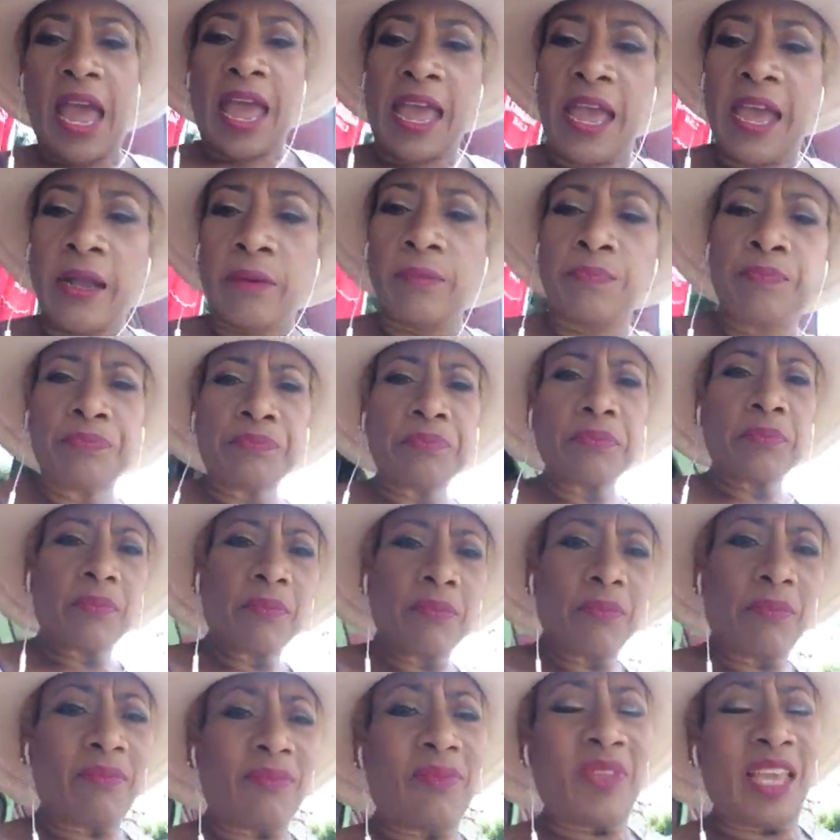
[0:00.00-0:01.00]
And
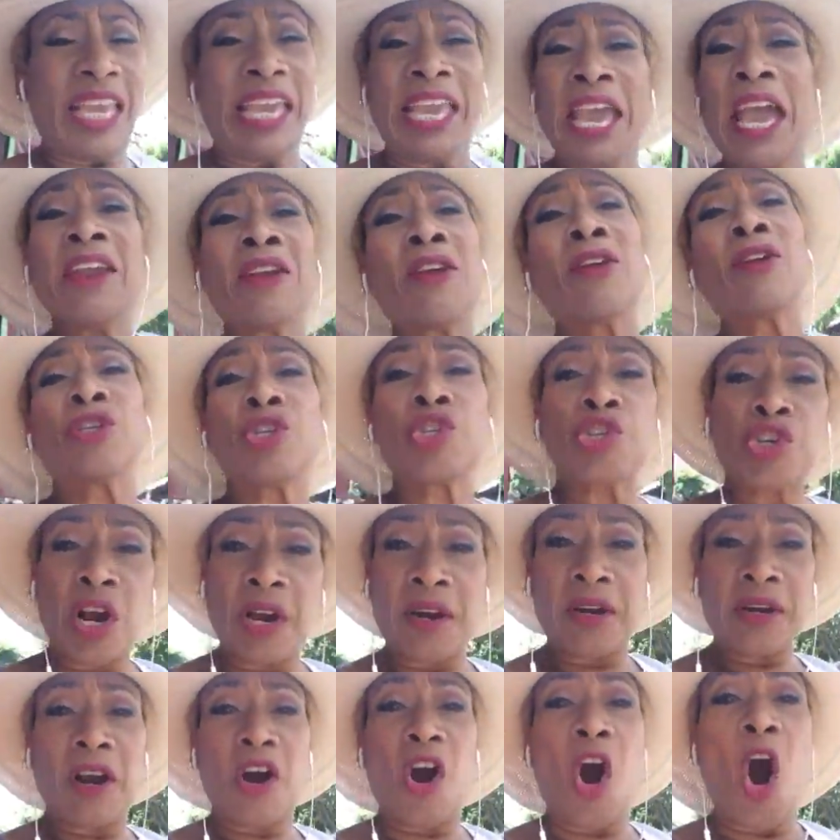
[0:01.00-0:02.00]
he had her in the
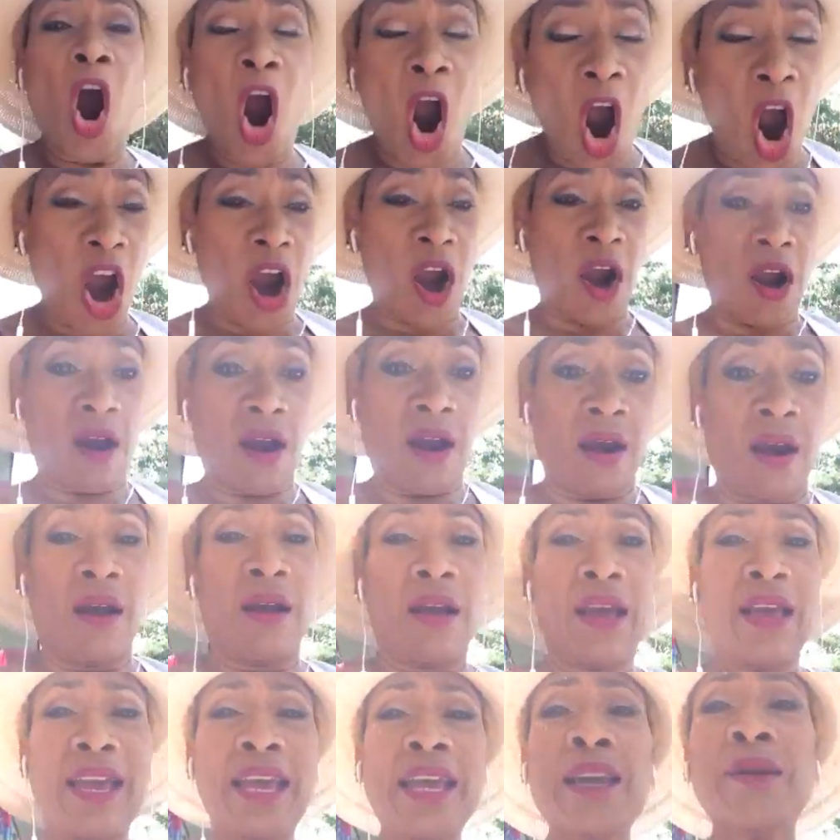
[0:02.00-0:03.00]
trunk of the car.
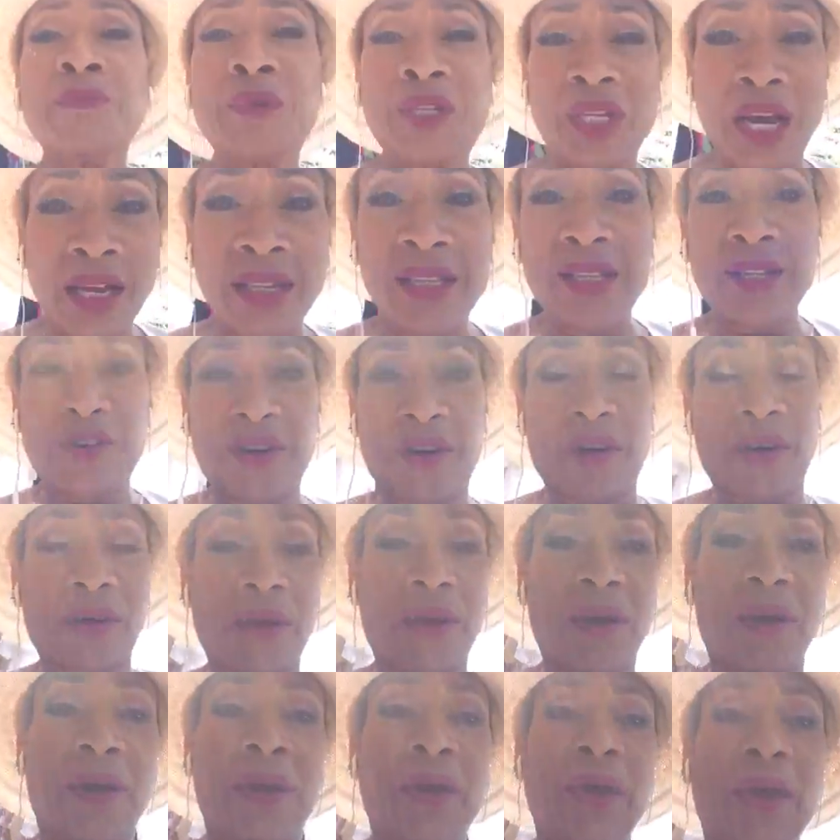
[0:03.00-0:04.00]
He had abducted her.
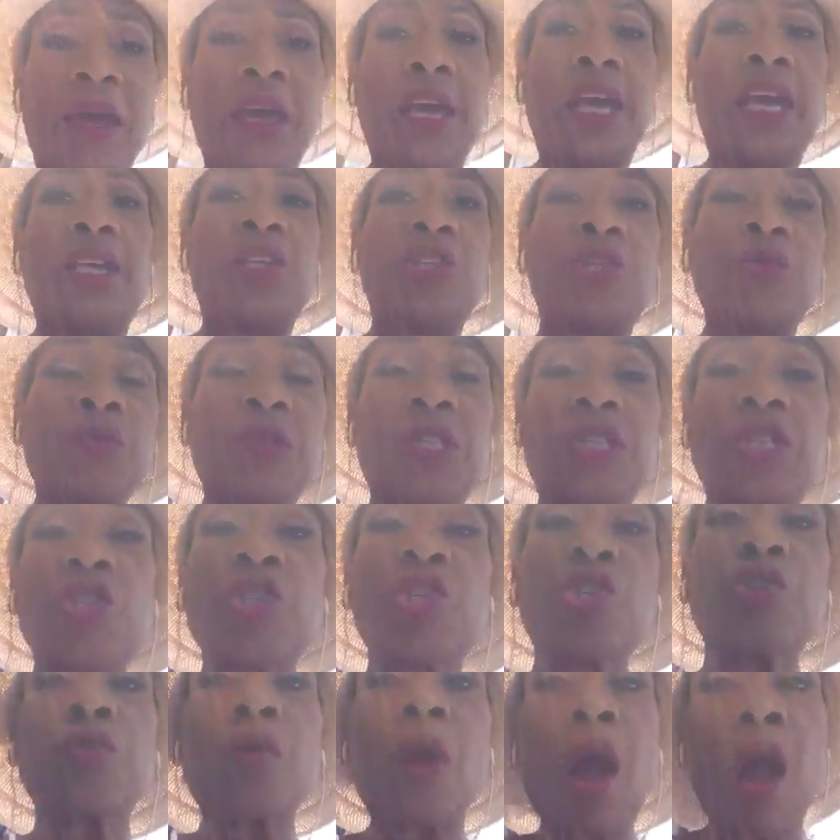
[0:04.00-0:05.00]
She was in the
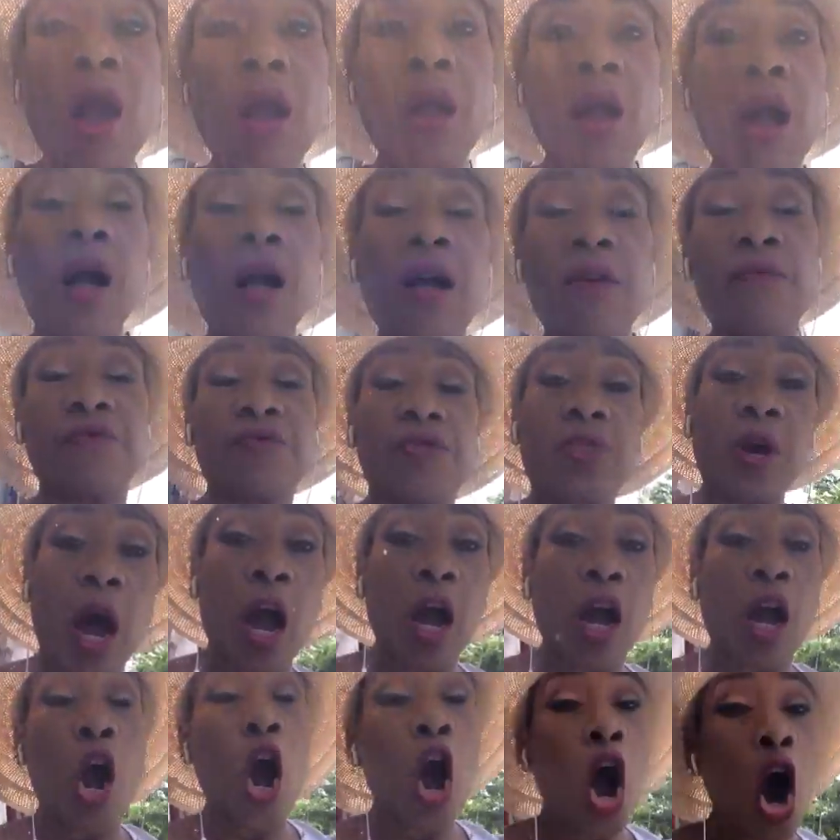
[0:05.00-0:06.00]
trunk of the
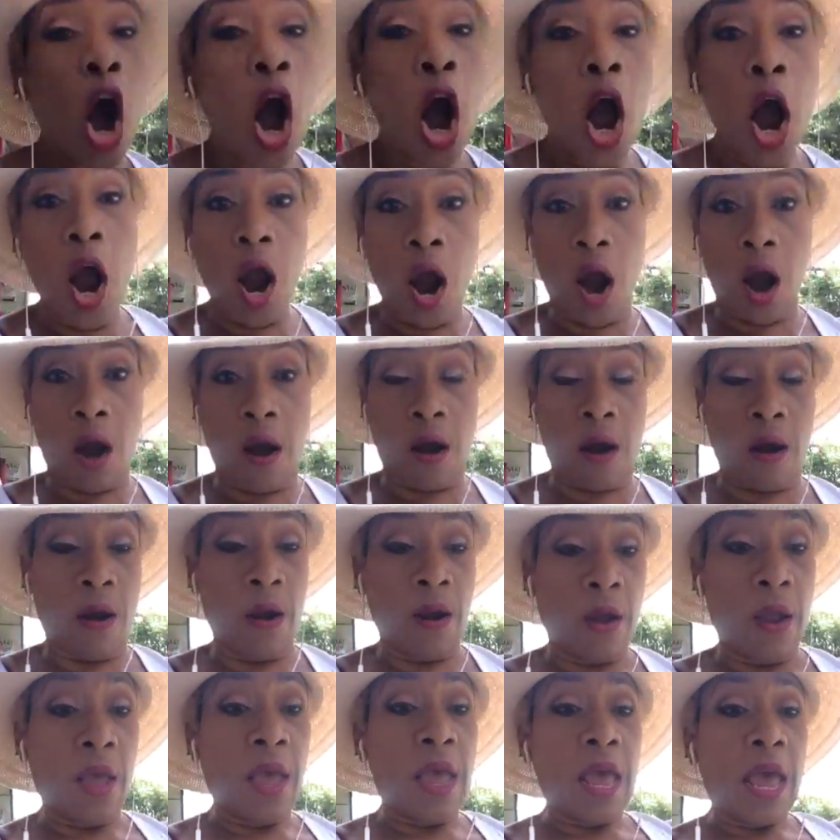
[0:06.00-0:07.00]
car.
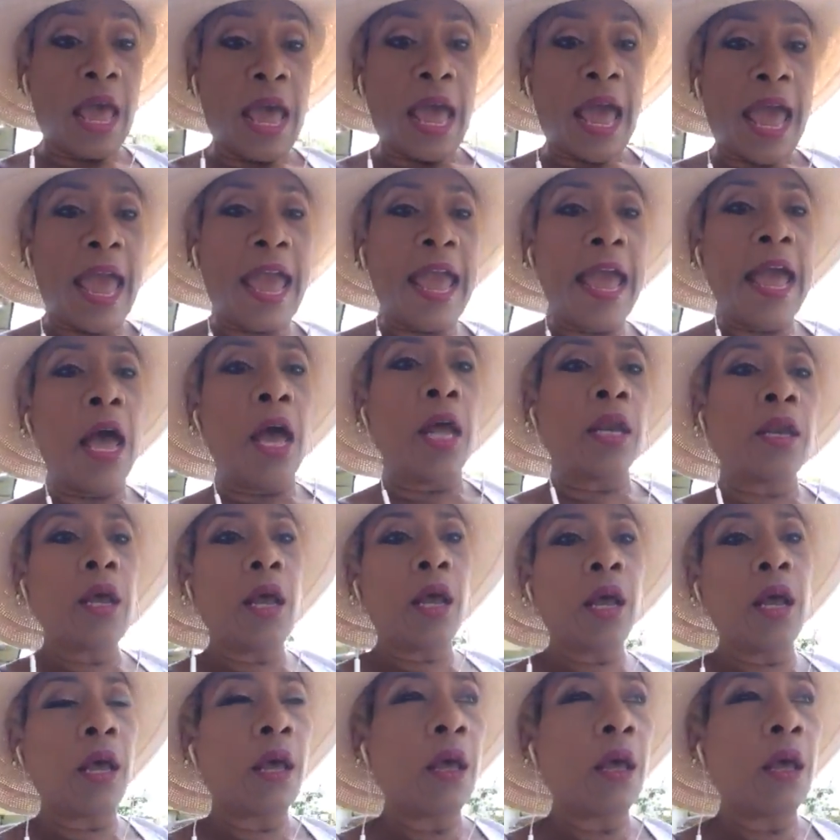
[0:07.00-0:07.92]
And